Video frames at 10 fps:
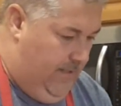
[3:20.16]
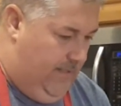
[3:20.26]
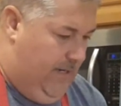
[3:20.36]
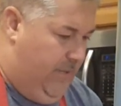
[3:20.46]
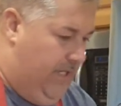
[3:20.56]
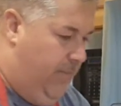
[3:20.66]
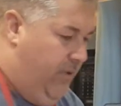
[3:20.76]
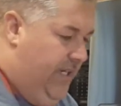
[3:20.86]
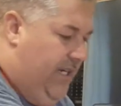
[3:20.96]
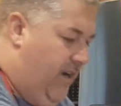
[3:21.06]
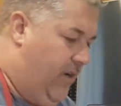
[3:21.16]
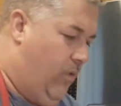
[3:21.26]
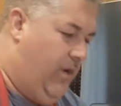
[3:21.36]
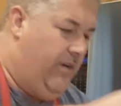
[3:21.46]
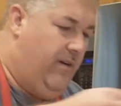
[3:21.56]
Then we're going to put in our
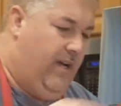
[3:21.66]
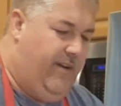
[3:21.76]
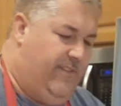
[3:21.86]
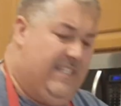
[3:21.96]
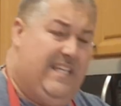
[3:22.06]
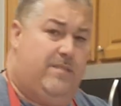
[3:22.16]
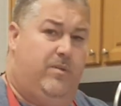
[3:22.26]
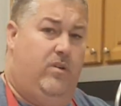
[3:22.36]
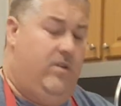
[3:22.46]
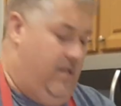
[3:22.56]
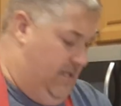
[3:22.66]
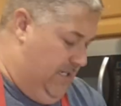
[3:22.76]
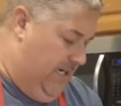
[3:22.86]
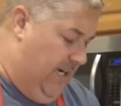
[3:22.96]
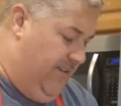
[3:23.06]
1/4 of a teaspoon
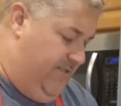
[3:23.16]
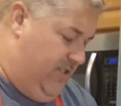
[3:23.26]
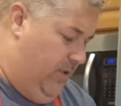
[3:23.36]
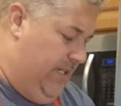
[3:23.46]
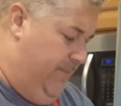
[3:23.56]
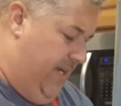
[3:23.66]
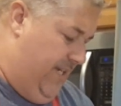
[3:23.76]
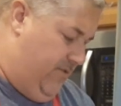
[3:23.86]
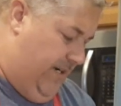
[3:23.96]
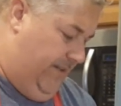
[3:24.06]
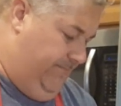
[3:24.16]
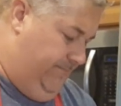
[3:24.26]
of sodium nitrate.